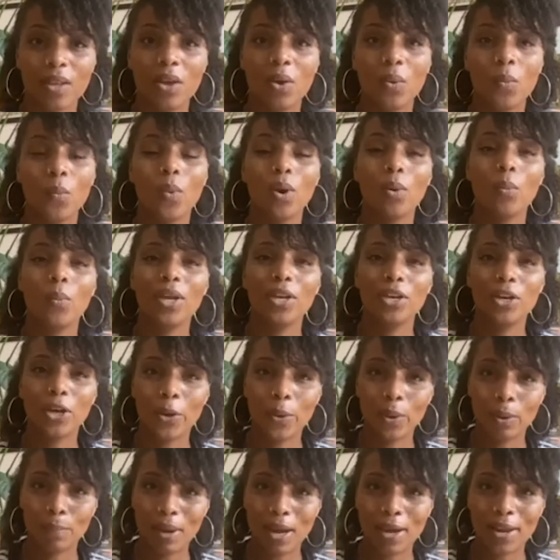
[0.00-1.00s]
What we know
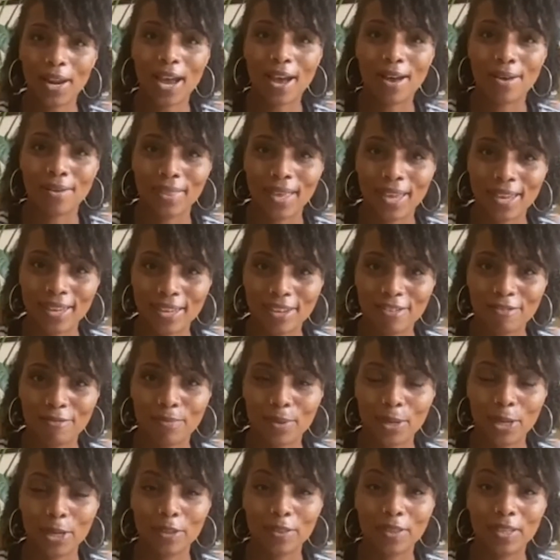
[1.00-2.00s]
about how they give
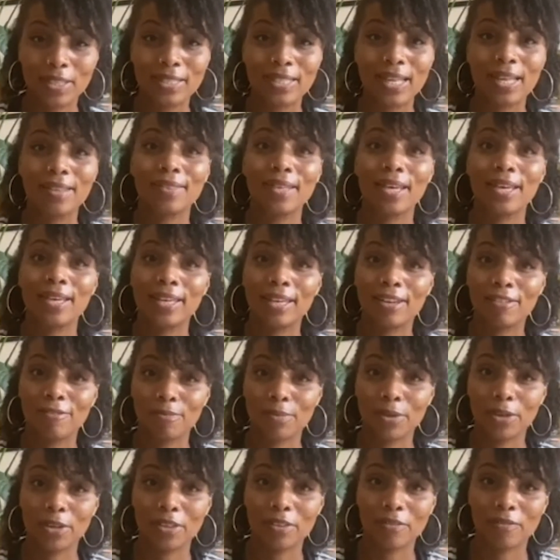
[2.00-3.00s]
birth is that they give
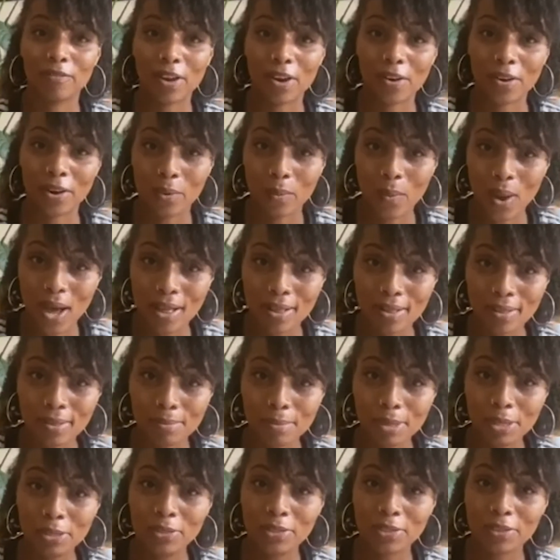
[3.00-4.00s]
birth very well
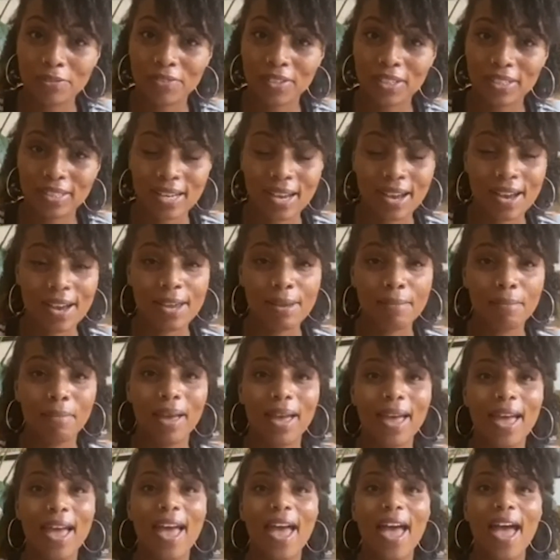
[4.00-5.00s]
most of the time,
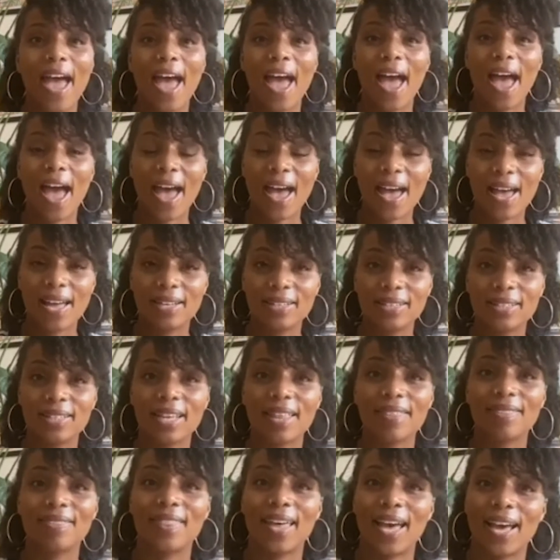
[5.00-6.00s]
and
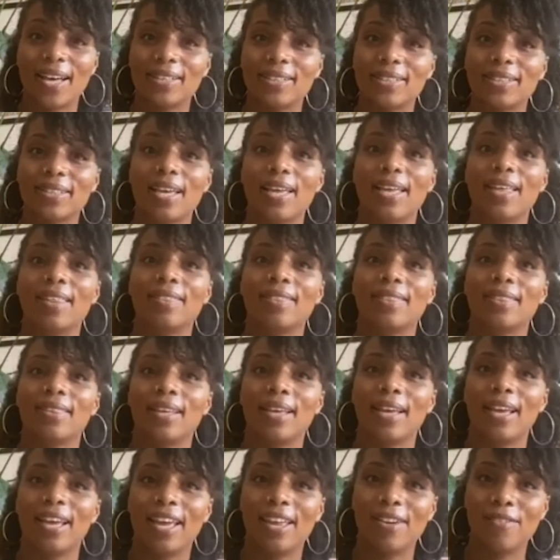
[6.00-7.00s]
that
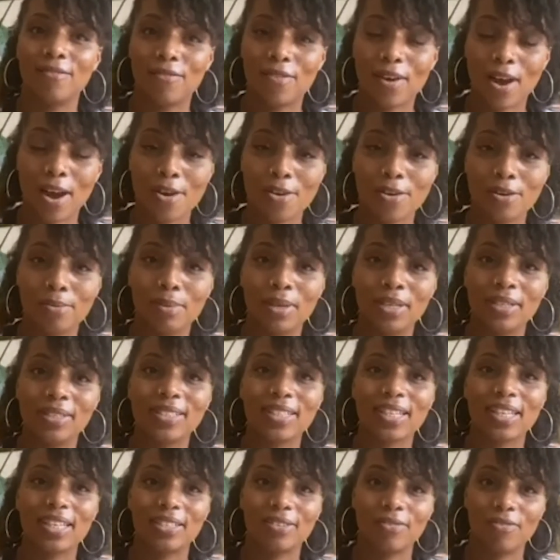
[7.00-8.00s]
environment
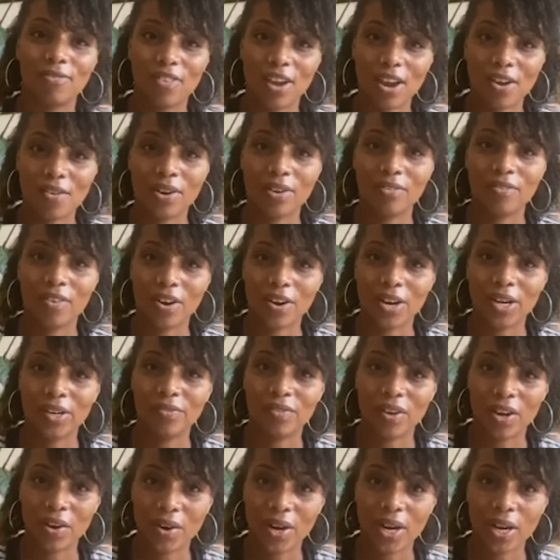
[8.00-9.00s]
is very, very,
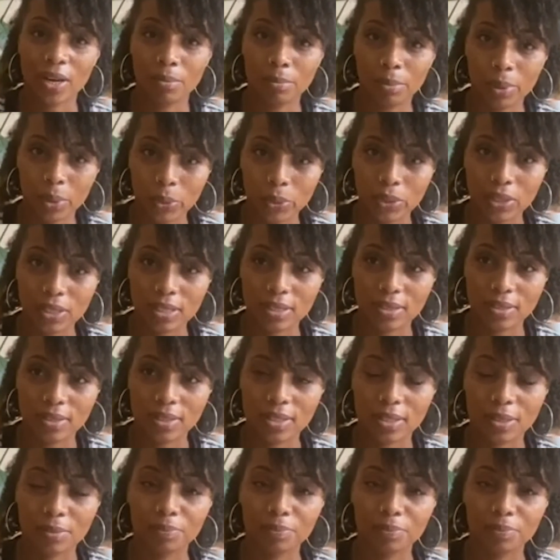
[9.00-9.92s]
very important.